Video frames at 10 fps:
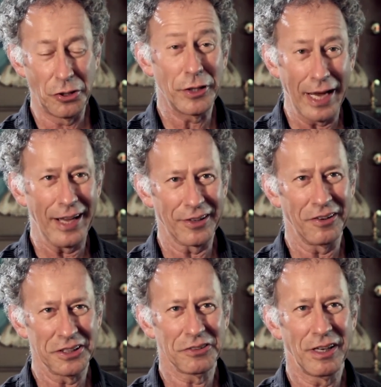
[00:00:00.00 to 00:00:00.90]
two
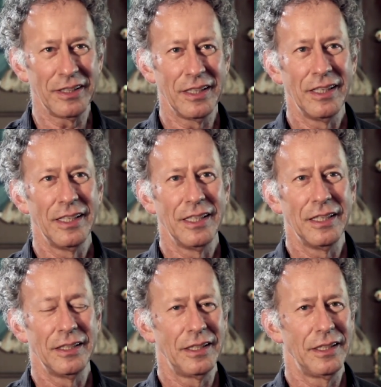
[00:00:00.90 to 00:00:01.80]
categories, right?
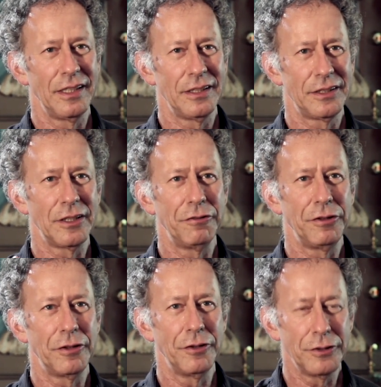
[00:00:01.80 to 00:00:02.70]
Stuff
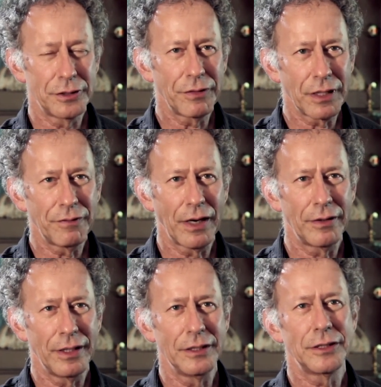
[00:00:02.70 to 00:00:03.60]
you could do something
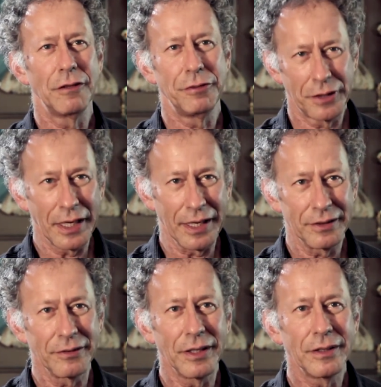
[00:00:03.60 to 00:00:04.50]
about and stuff you can't,
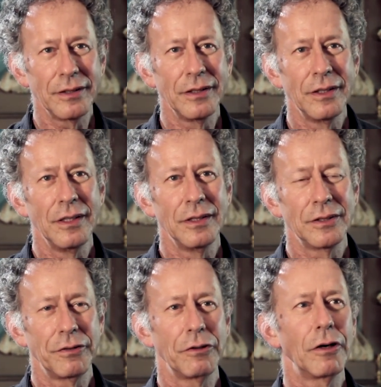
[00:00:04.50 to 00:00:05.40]
right?
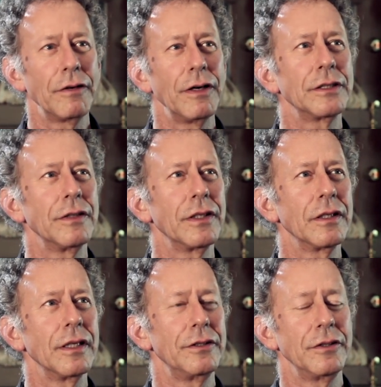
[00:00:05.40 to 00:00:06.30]
So if you're worried about
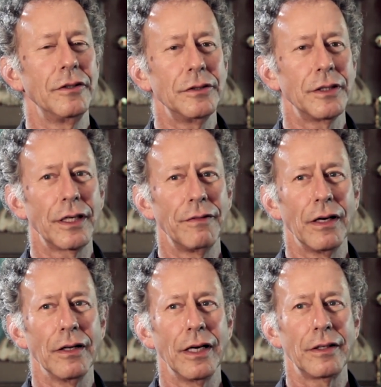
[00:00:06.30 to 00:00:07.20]
something, like you can do something
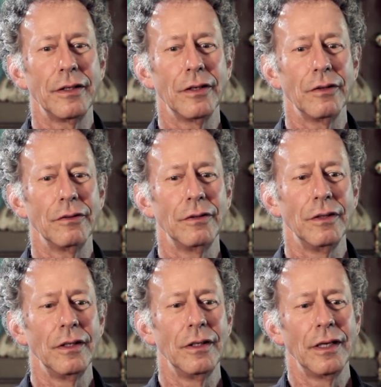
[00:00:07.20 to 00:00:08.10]
about, like, you know,
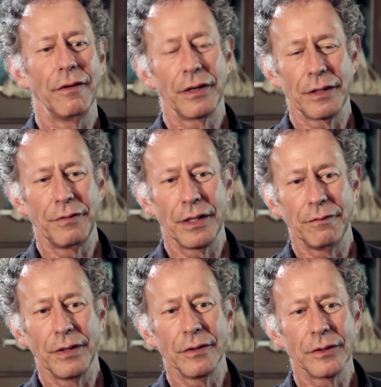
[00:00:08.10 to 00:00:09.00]
how am I going to pay the
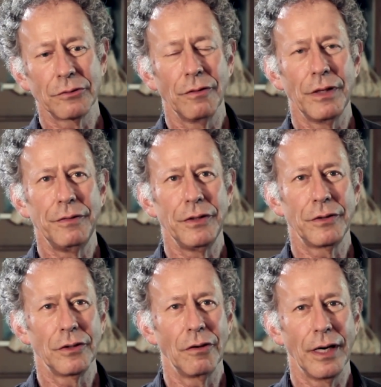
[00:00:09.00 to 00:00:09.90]
bills? Well, maybe you
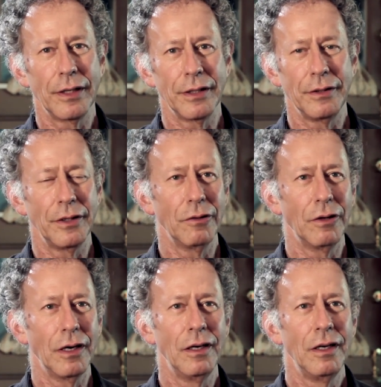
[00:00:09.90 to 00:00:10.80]
can go out and you know
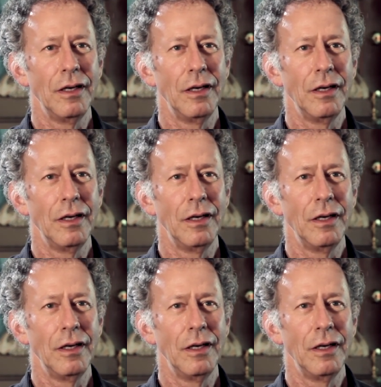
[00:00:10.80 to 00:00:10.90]
uh,